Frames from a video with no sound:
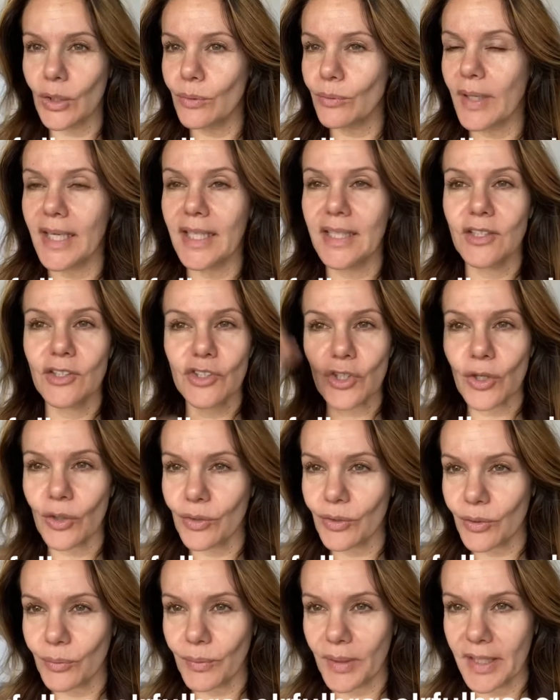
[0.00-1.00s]
range all
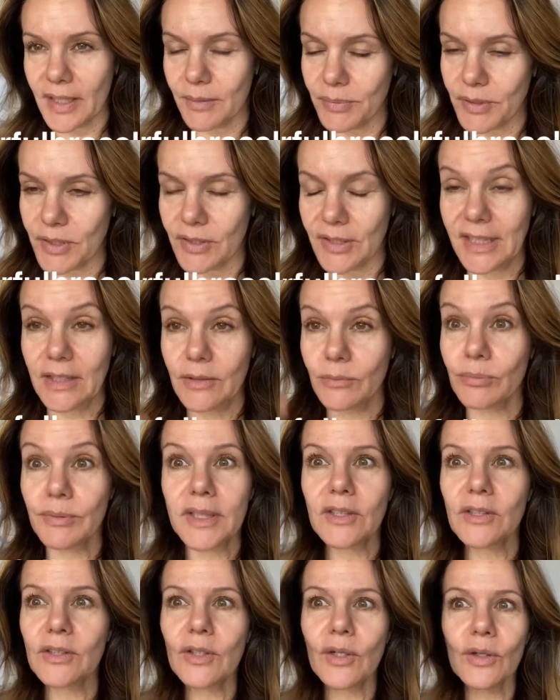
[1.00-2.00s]
the way up to the
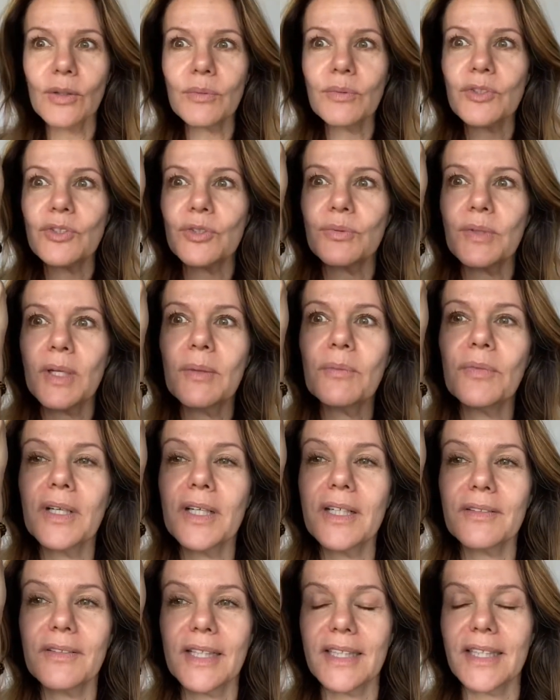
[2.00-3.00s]
real gold, which is what I'm
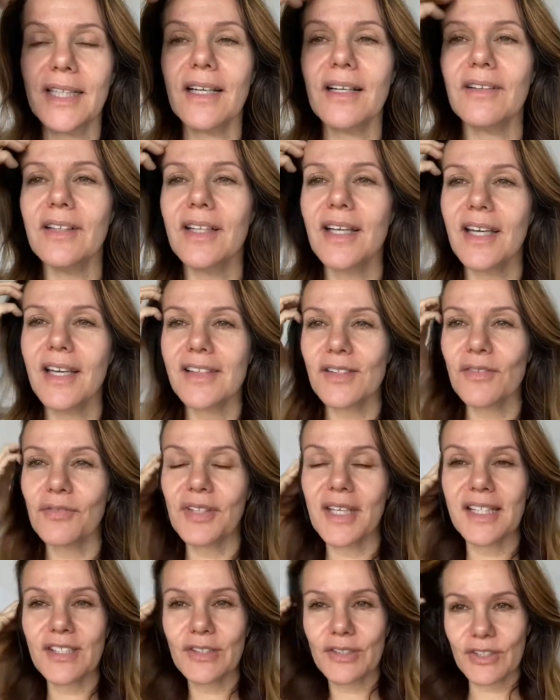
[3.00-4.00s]
wearing right now. So if you
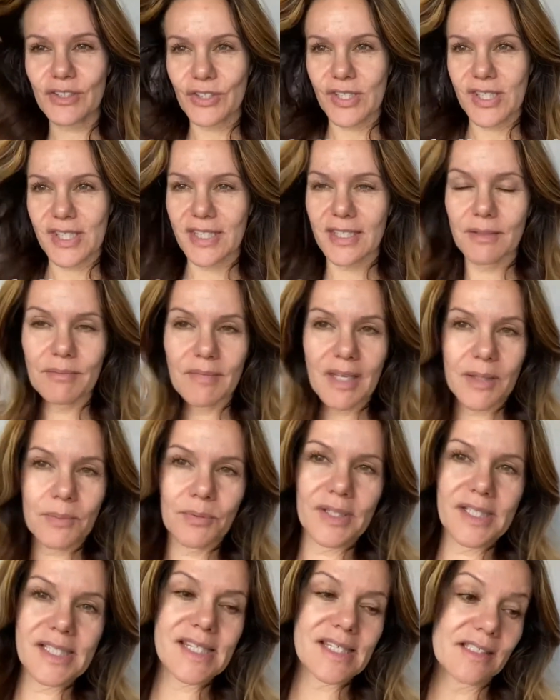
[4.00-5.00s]
guys are interested in my
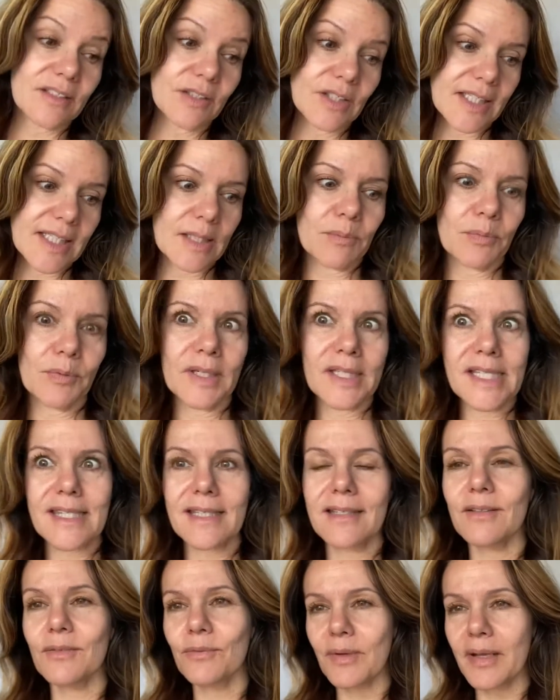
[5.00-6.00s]
bracelet and lucky
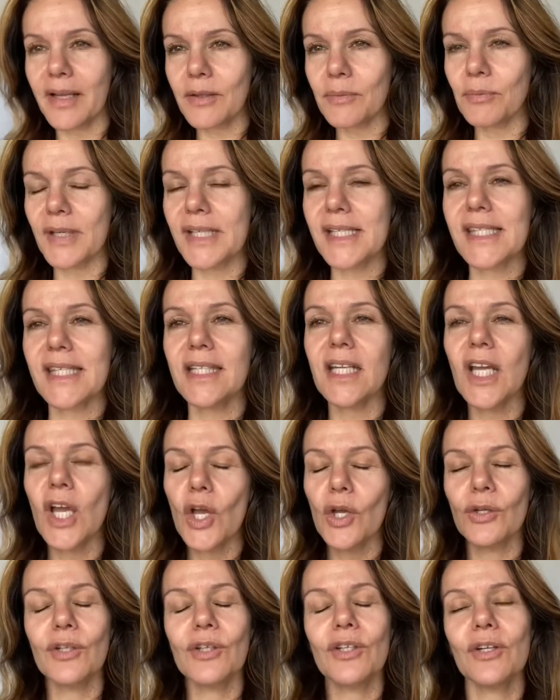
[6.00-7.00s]
bracelet and wealth bracelet,
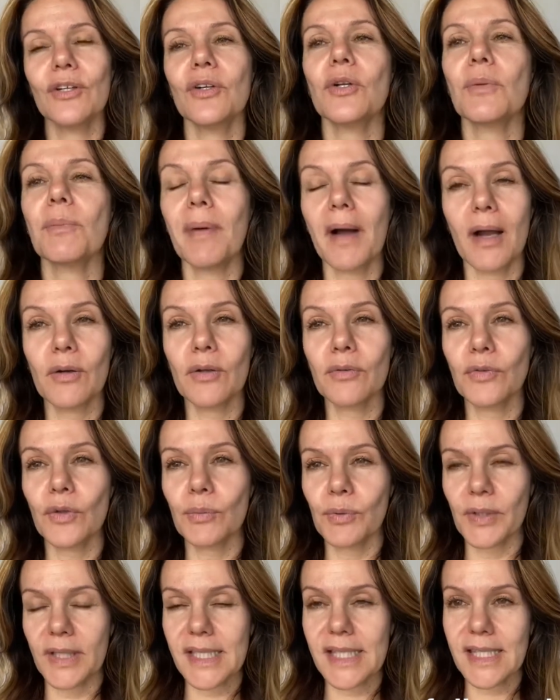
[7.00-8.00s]
you could go to
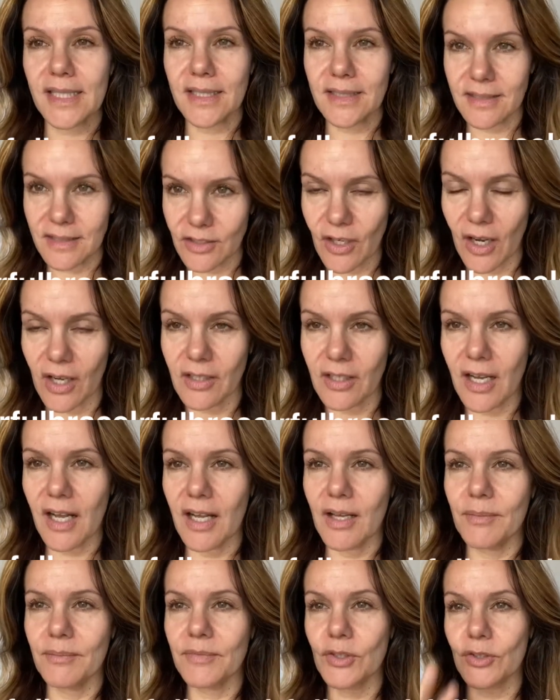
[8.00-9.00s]

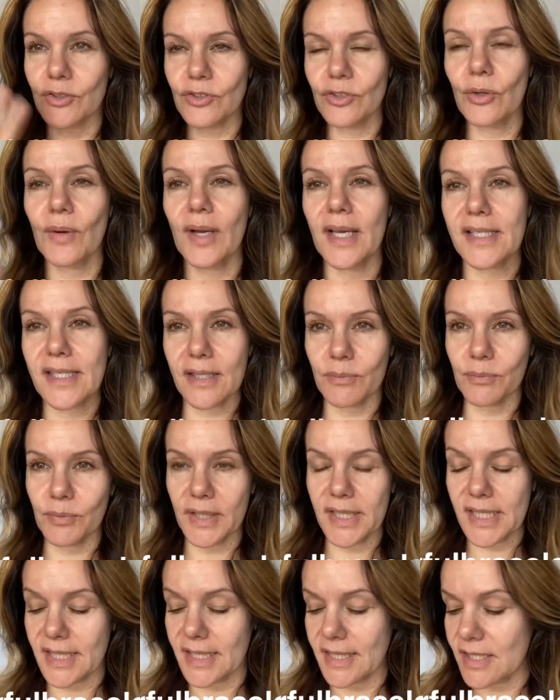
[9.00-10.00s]
powerfulbracelet.com. There's no S at
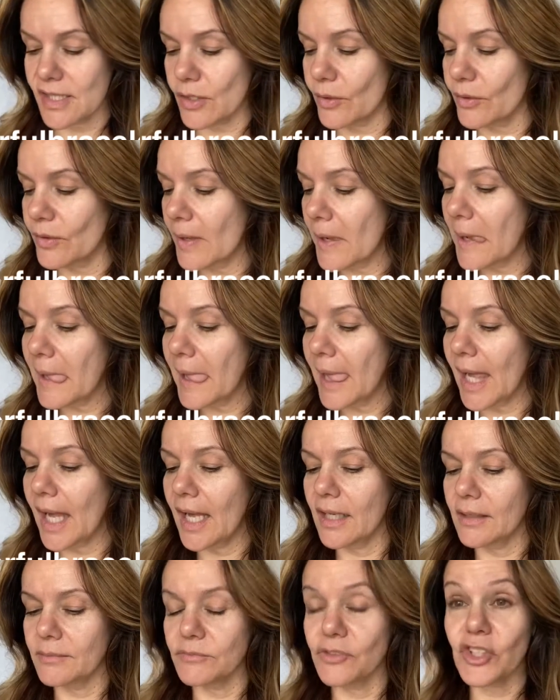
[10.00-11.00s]
bracelet. So
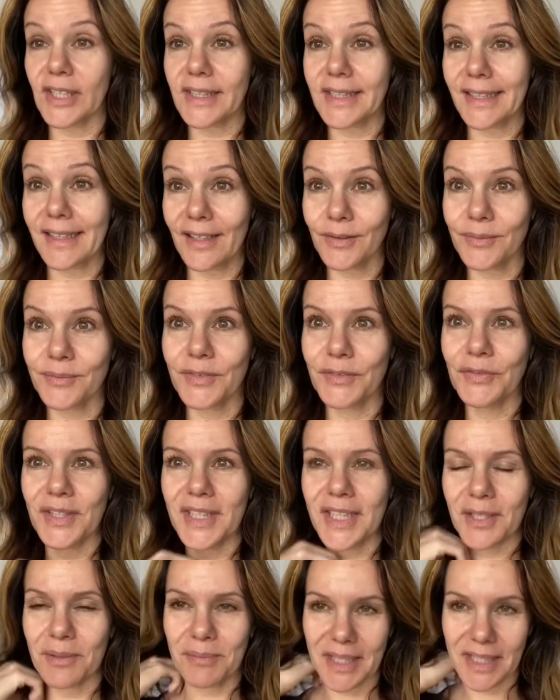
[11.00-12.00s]
um, check that out if you
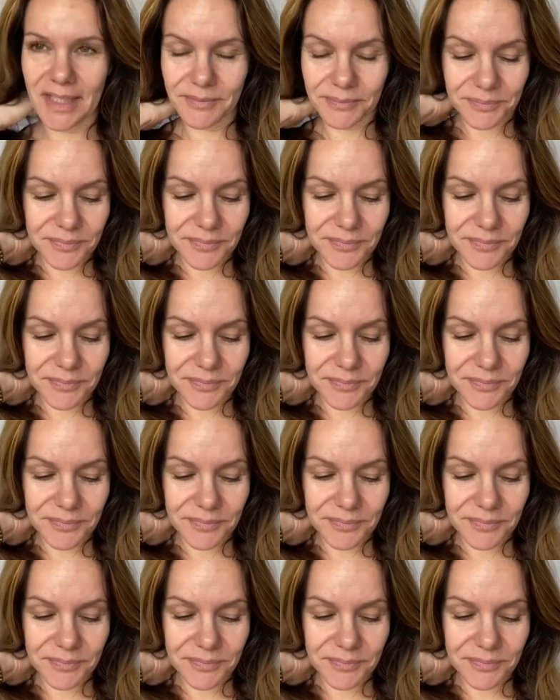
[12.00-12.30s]
get a minute.